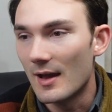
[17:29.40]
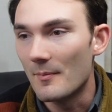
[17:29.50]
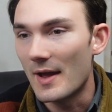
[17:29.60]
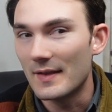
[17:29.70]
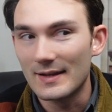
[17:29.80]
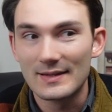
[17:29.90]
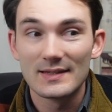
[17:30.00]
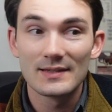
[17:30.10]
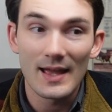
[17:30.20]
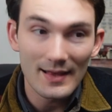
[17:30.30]
Um, I think
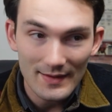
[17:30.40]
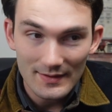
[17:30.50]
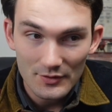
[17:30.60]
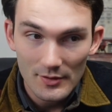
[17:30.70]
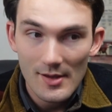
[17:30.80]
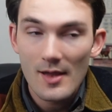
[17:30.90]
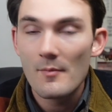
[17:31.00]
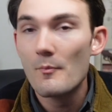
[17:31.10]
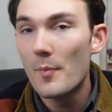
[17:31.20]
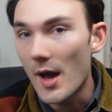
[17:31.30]
it's stylish,
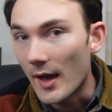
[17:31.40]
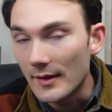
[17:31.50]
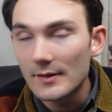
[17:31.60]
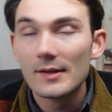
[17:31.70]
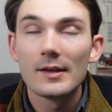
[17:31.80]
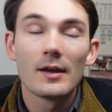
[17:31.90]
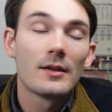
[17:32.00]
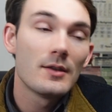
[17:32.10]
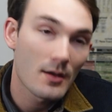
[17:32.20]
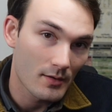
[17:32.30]
but
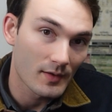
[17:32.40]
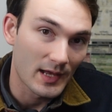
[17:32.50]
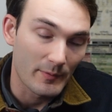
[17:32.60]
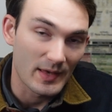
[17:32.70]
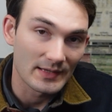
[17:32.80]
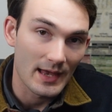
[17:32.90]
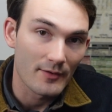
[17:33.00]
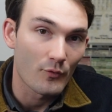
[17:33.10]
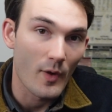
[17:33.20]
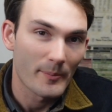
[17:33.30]
not all enemies
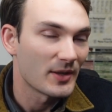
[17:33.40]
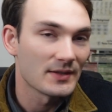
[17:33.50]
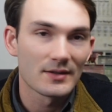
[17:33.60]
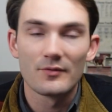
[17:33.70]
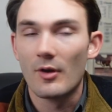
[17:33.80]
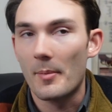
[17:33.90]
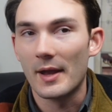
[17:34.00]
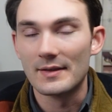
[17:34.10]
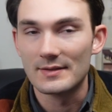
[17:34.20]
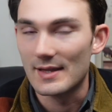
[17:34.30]
have weapons. If you're
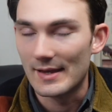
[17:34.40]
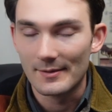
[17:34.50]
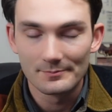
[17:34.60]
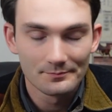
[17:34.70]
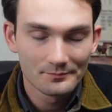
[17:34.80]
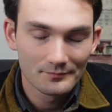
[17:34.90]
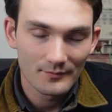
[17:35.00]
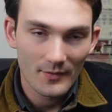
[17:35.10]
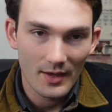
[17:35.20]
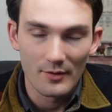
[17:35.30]
up against like,
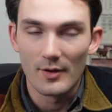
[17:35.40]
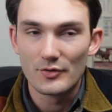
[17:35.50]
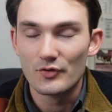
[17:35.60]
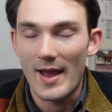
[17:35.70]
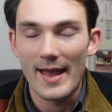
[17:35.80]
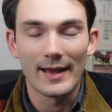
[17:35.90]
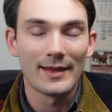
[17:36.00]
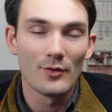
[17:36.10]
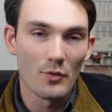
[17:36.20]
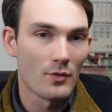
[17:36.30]
you know, a
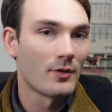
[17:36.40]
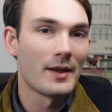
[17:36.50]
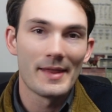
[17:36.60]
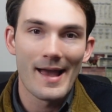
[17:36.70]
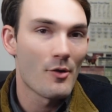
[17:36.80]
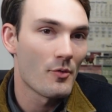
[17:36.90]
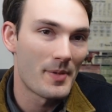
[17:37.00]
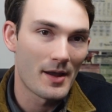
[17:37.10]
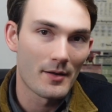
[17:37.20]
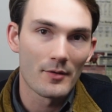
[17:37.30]
dragon or an owl
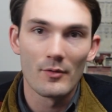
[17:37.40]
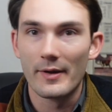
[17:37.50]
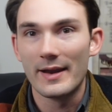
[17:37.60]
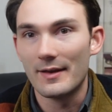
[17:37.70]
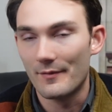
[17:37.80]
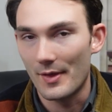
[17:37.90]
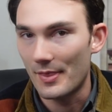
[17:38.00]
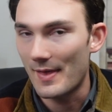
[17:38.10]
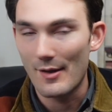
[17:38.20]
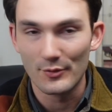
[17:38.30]
bear or any of
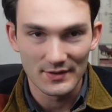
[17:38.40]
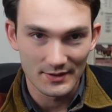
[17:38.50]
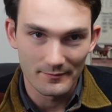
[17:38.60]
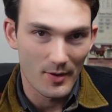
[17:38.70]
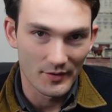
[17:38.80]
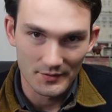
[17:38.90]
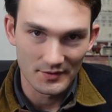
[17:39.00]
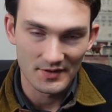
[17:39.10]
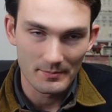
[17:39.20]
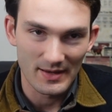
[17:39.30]
the thousands of
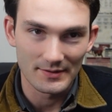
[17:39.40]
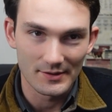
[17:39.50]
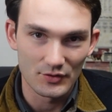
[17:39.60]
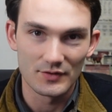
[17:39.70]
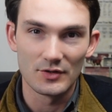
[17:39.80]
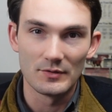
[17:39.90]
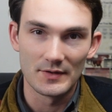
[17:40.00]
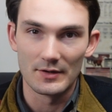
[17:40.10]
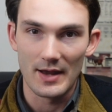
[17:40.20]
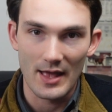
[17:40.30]
monsters that basically just
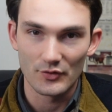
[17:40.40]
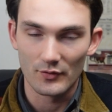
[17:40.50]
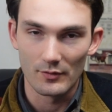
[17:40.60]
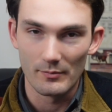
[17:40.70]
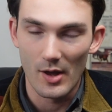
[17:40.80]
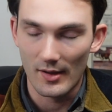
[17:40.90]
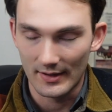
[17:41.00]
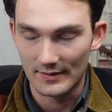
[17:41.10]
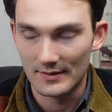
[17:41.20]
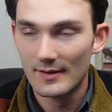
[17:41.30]
use their natural
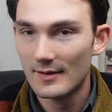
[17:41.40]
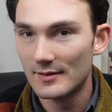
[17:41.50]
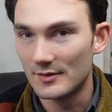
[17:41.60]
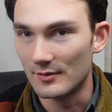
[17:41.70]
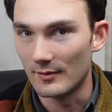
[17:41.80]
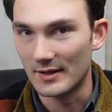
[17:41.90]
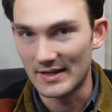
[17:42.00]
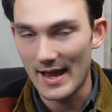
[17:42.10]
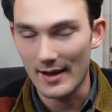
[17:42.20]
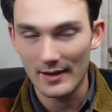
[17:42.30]
bodies to
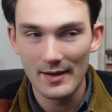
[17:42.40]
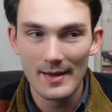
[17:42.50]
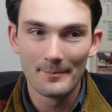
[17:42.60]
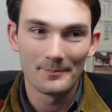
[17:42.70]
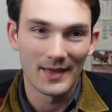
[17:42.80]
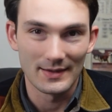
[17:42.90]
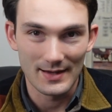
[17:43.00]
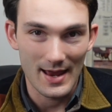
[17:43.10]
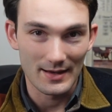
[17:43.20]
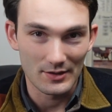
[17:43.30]
attack,
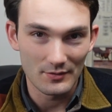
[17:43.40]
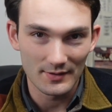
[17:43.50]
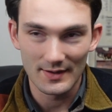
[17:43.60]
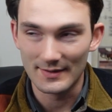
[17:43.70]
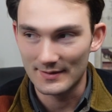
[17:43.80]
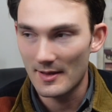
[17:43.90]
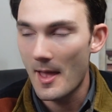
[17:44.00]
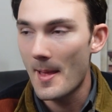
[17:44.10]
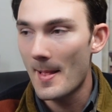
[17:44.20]
it's kind of useless.